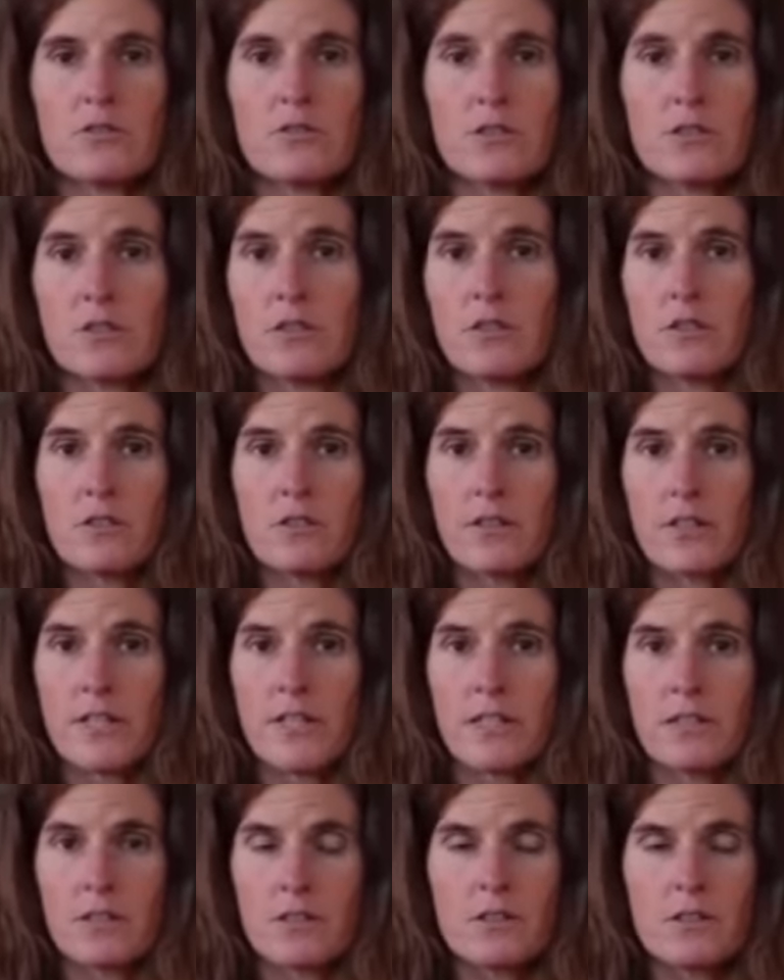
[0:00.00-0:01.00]
It looks great,
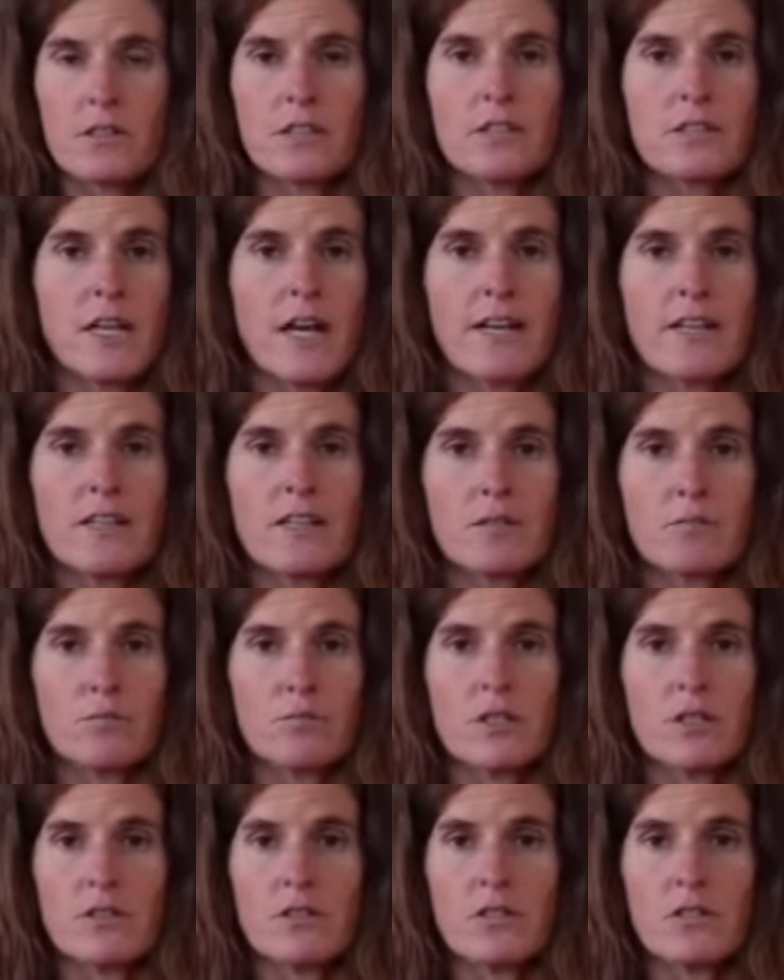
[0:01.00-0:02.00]
it looks exciting,
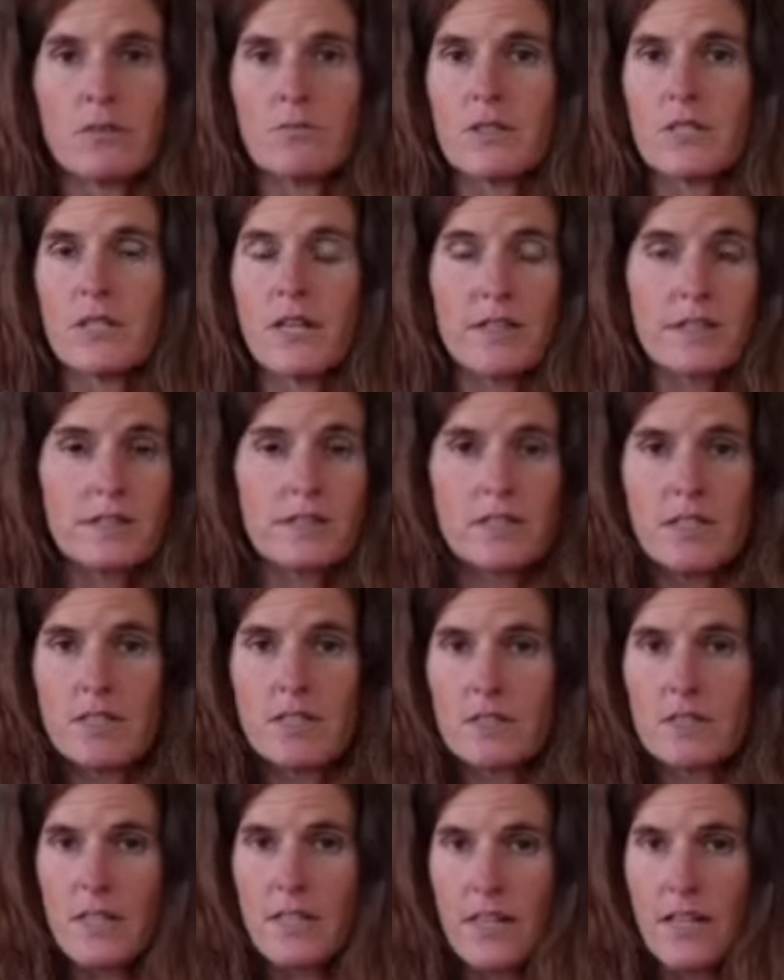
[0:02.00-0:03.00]
but you can be guaranteed
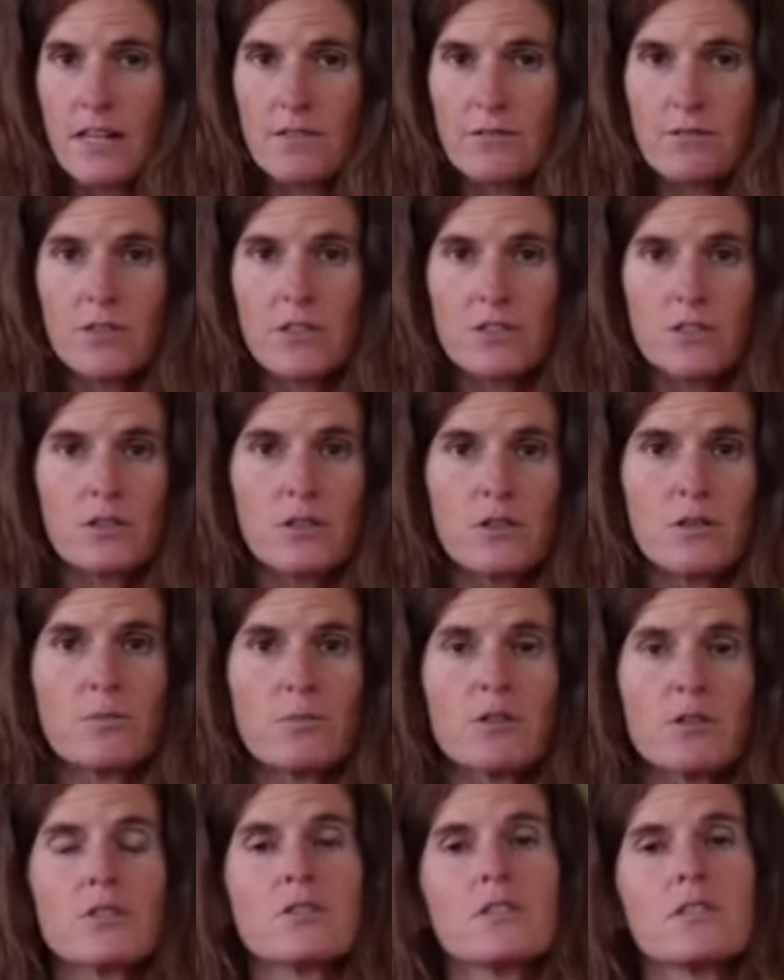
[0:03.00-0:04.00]
that every single
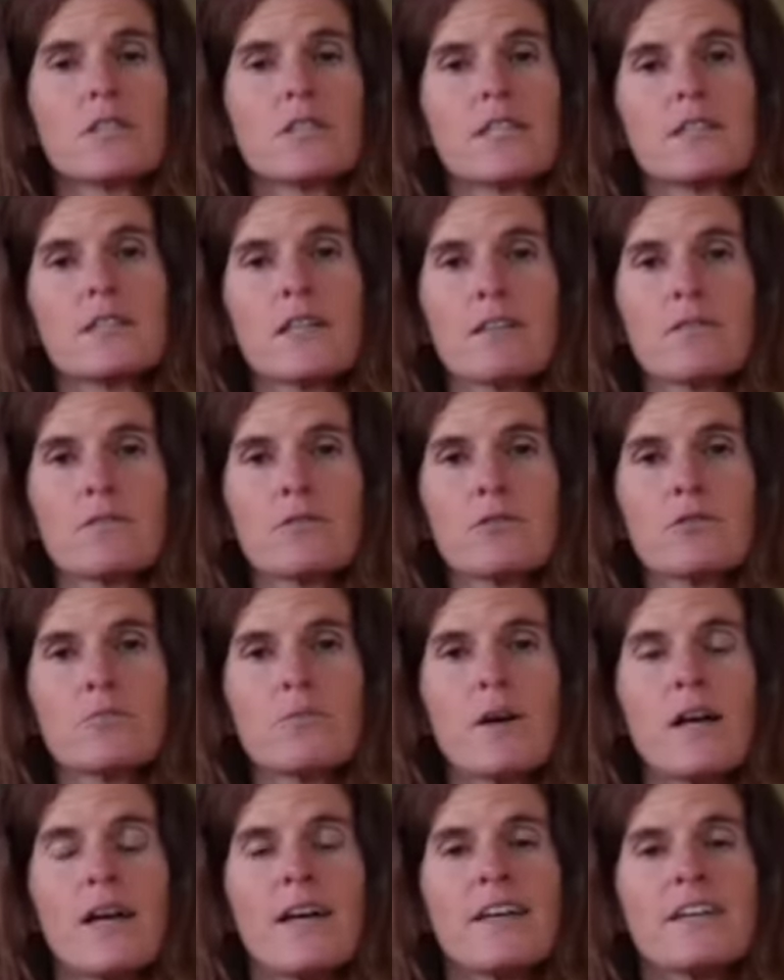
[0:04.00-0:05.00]
person in that
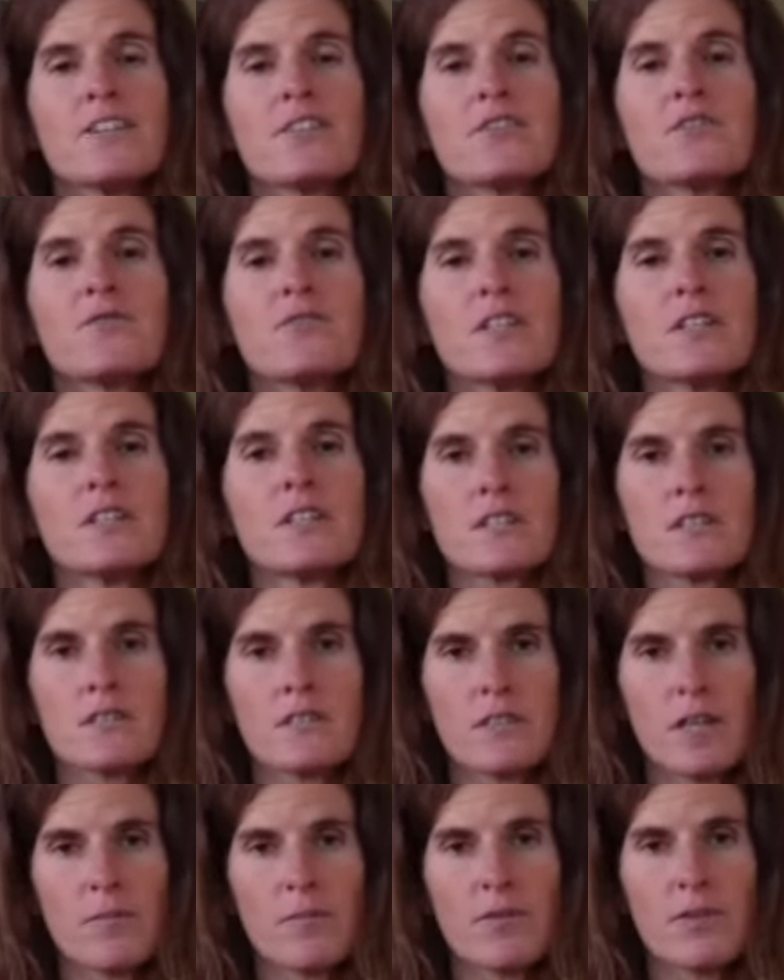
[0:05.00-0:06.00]
room is feeling
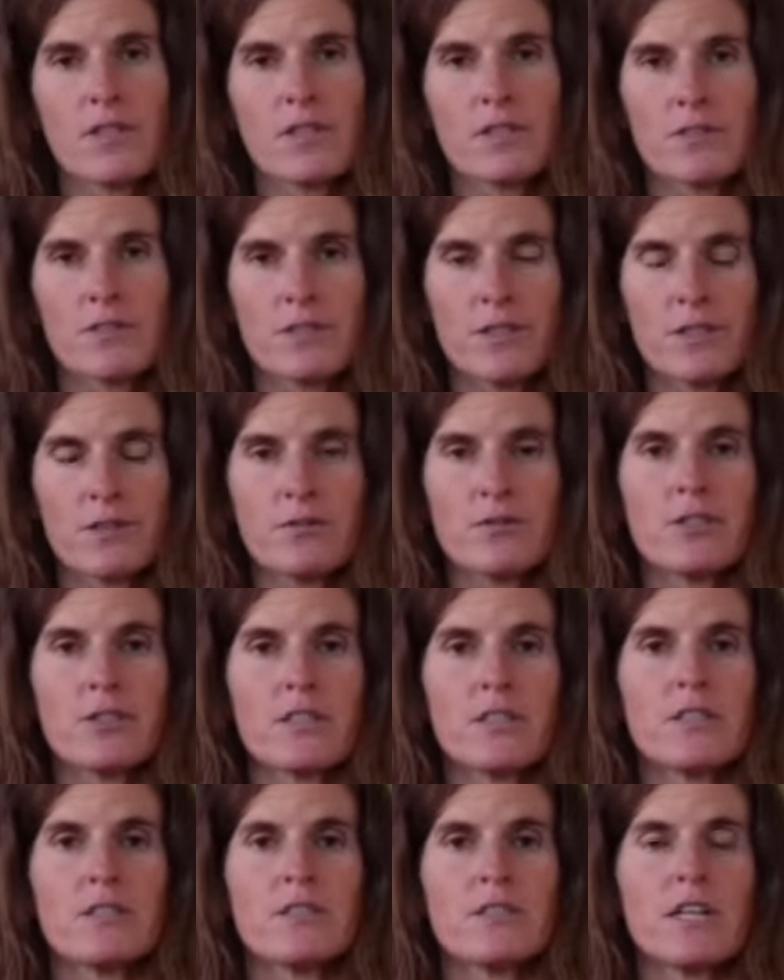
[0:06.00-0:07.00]
something
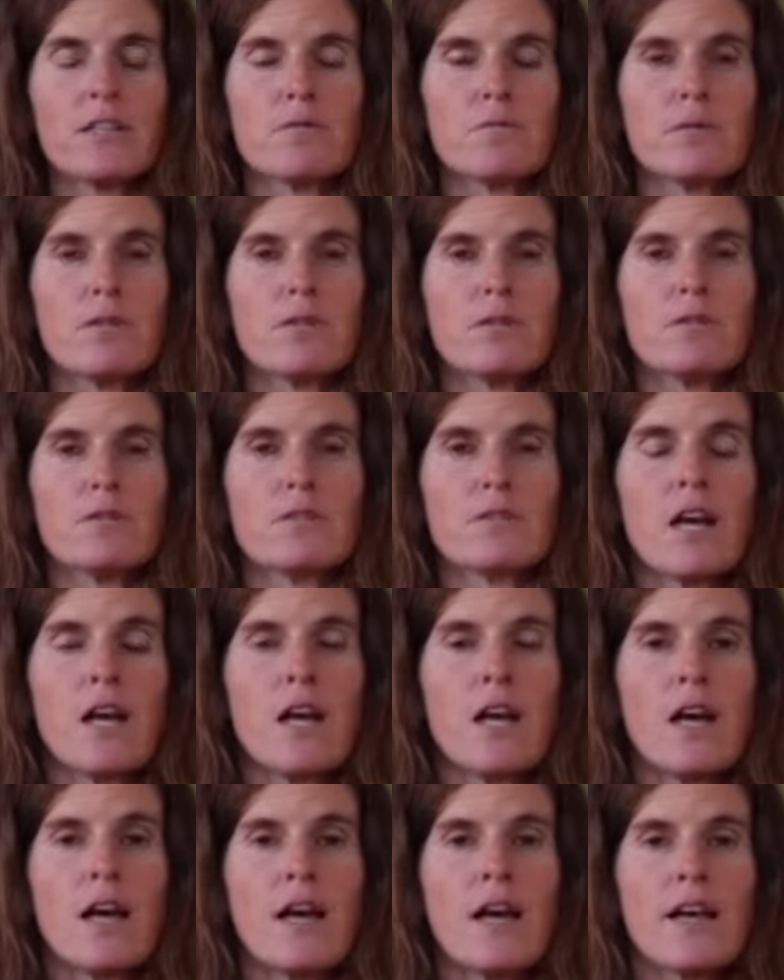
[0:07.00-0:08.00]
different in that pose.
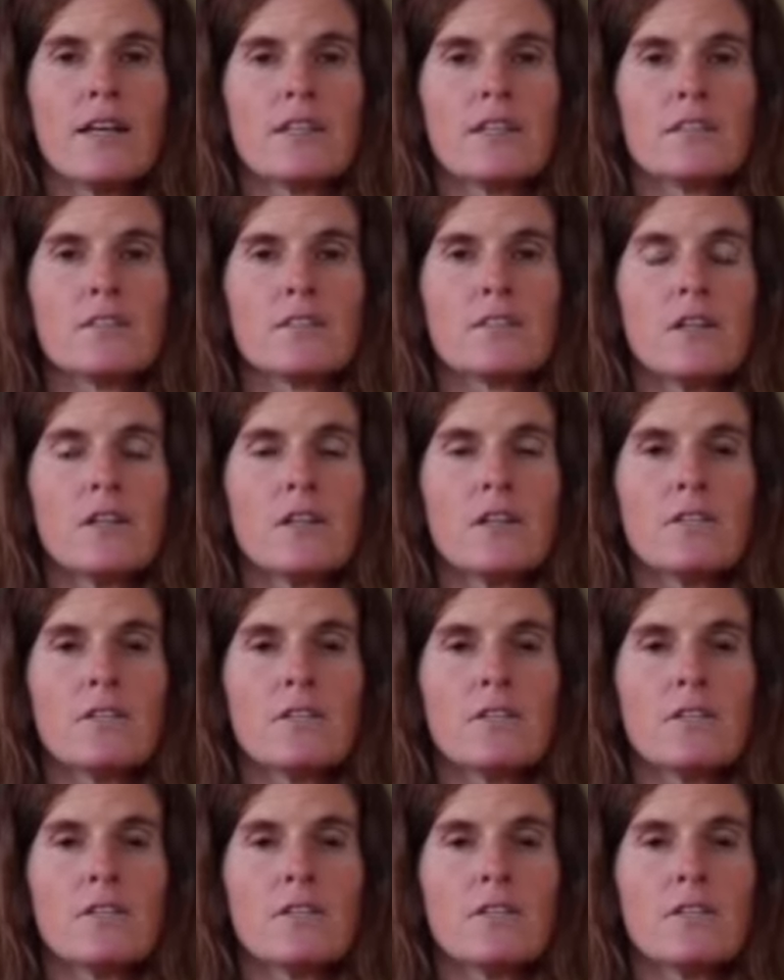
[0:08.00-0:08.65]
And